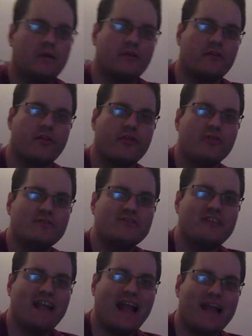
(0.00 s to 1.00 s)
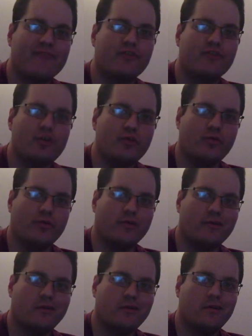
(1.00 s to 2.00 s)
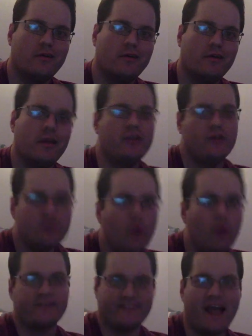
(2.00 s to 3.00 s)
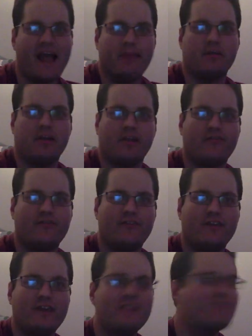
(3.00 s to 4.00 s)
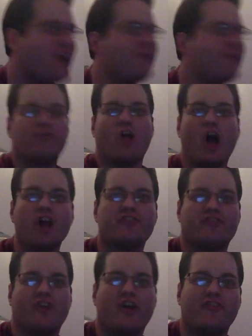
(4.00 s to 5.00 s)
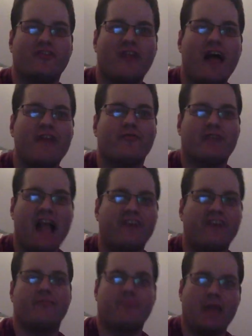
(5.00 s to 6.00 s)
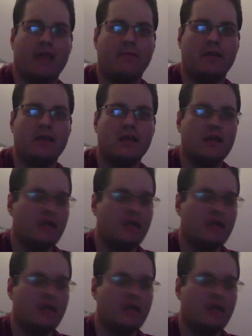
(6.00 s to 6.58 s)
It's a Thursday afternoon, and you know what time it is. It's time for a Hunter Hunter live reaction, baby.